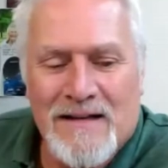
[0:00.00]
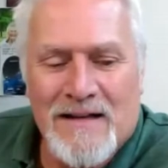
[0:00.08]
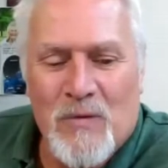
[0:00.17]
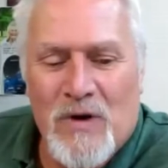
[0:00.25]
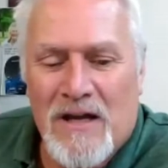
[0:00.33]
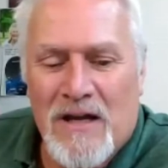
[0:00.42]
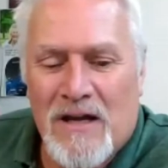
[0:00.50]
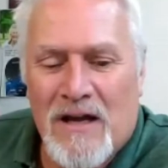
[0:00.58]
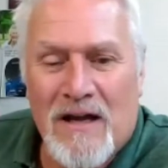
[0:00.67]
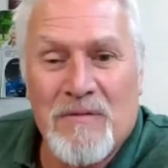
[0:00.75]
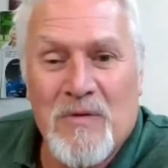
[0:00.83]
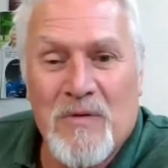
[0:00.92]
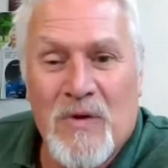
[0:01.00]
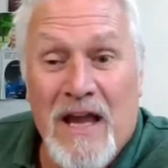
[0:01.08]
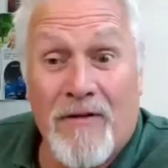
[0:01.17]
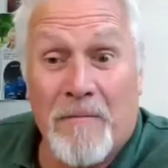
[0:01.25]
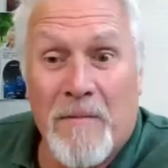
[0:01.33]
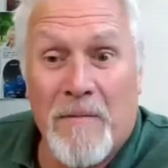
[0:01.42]
we, uh, we
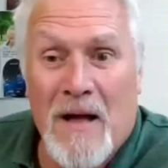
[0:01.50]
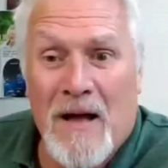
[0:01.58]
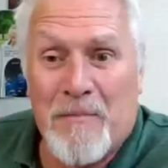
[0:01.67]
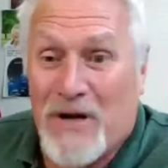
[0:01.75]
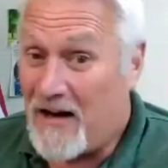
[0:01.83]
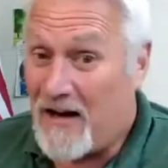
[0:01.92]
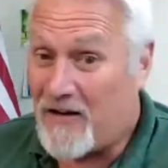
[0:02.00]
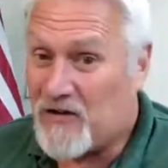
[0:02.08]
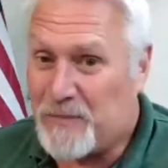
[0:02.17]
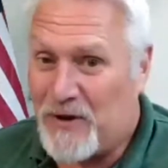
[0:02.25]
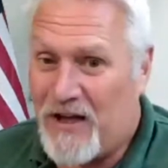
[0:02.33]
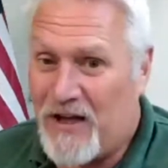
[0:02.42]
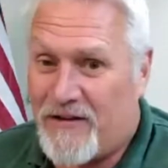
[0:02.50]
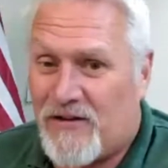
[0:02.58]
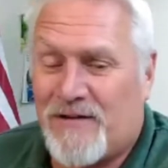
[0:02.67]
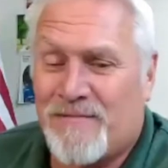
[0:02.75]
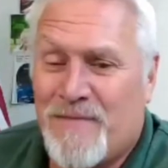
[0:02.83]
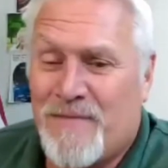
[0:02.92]
gave them uh, banana
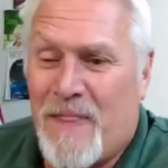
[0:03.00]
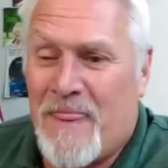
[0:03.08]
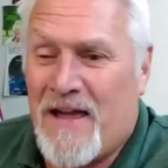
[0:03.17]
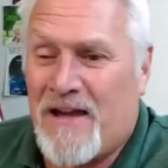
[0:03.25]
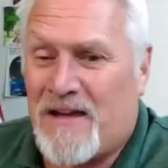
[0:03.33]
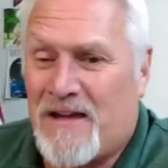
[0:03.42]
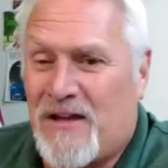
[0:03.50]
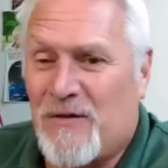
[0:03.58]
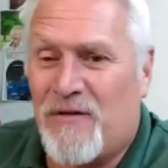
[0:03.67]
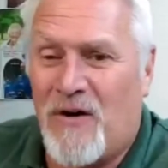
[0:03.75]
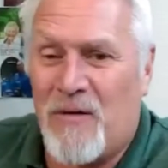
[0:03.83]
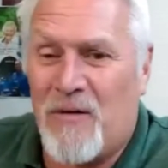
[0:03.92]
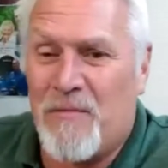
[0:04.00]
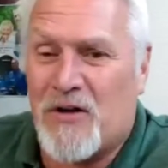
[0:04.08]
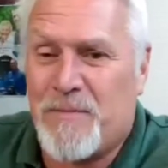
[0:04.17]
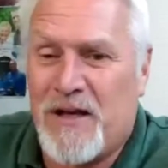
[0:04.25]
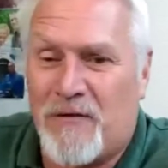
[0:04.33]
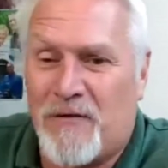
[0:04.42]
splits. Thank you very much,
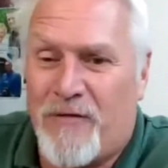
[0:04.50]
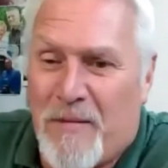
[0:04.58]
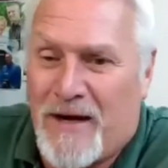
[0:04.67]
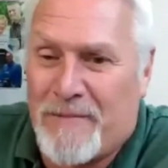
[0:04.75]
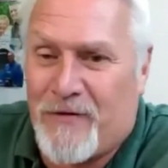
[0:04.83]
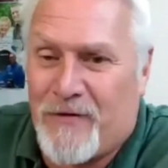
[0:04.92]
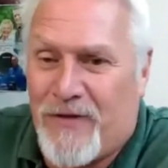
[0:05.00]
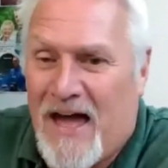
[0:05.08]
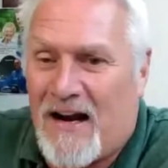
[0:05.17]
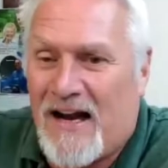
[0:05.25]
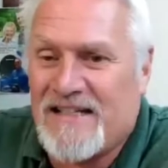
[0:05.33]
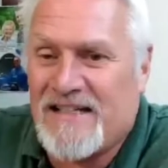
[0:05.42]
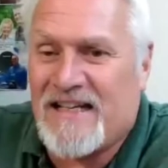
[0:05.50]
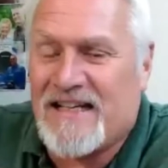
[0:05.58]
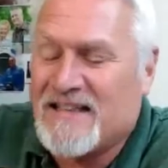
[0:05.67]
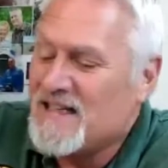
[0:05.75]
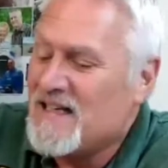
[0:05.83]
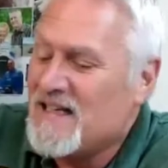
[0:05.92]
Peter, for coming up with that
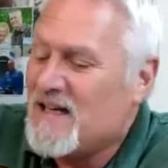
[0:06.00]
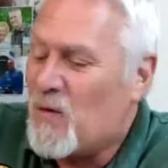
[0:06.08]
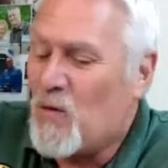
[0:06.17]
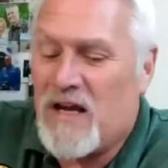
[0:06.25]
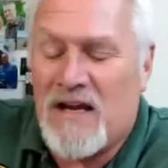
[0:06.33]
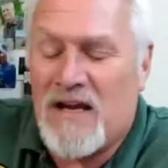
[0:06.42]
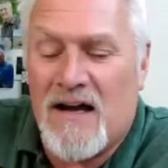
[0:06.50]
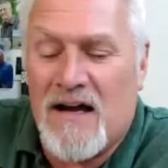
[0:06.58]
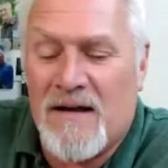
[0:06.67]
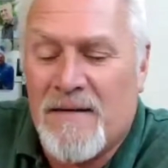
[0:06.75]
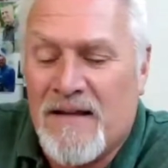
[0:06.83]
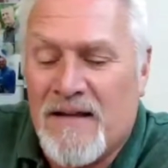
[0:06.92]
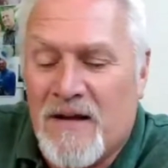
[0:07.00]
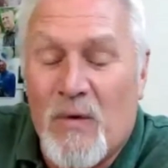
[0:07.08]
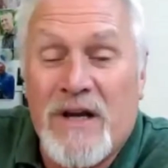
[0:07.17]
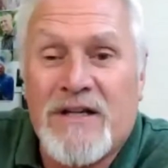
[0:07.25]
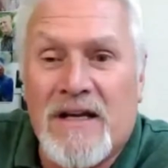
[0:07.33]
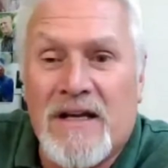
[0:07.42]
idea. We, uh,
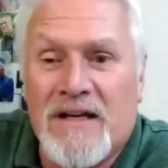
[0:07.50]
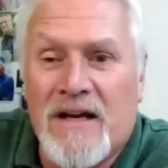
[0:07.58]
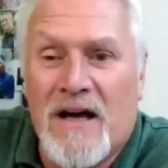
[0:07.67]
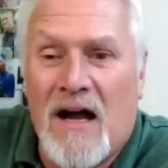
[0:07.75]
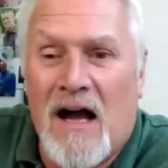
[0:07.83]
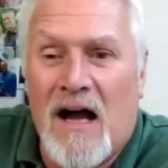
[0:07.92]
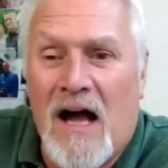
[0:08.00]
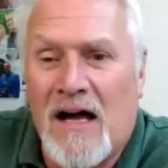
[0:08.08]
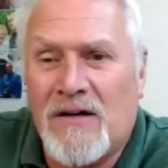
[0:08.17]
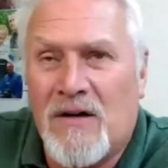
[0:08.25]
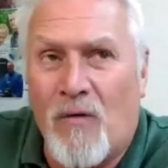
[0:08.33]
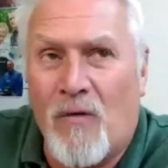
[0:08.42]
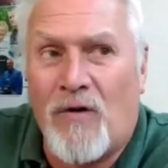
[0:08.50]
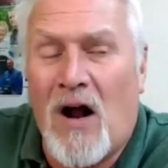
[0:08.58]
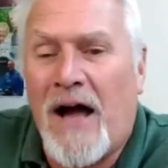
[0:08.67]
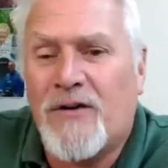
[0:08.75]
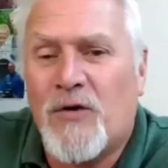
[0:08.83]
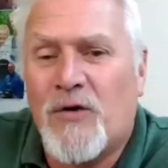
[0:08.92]
we did a hun- over
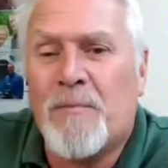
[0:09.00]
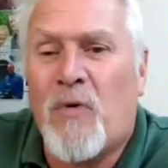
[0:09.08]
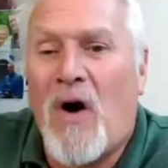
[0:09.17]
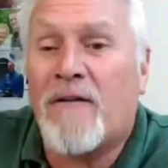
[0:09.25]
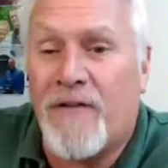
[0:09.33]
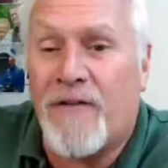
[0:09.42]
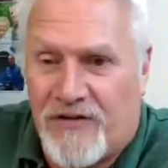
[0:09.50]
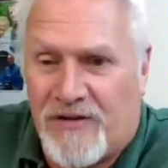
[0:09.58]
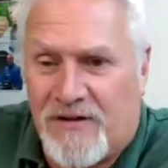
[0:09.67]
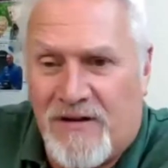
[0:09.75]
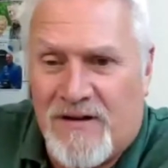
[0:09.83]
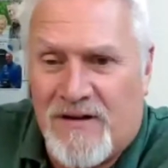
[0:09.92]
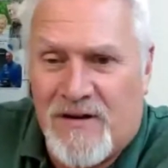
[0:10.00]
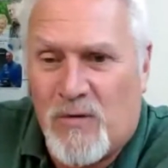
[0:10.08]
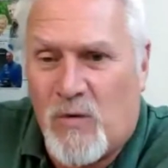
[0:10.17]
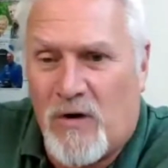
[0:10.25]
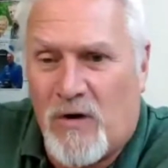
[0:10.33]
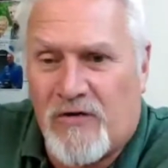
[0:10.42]
100 breakfasts
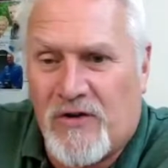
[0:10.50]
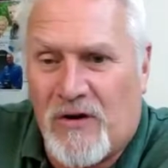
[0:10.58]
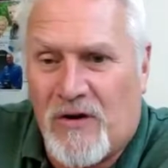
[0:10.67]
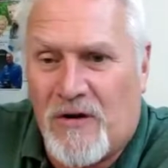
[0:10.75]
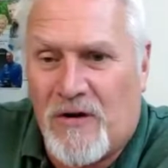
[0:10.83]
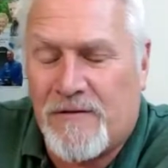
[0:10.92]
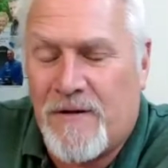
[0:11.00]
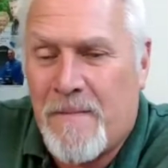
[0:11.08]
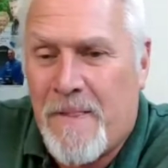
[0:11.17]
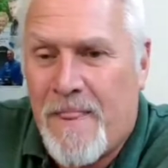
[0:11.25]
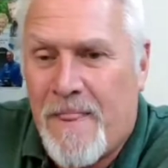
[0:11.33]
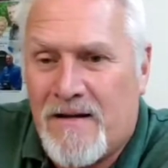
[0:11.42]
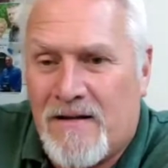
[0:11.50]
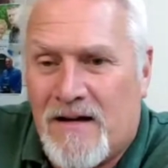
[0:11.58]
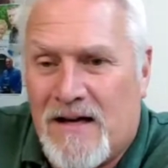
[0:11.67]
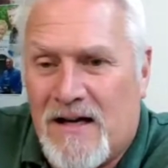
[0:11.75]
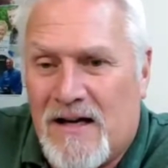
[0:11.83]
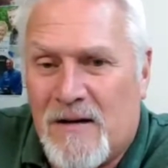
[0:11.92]
were served.
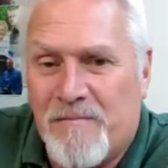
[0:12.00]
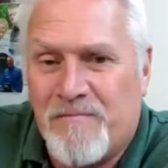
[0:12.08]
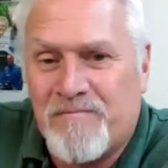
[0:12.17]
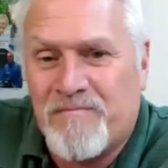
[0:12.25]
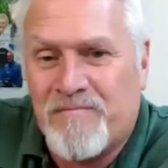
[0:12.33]
Um,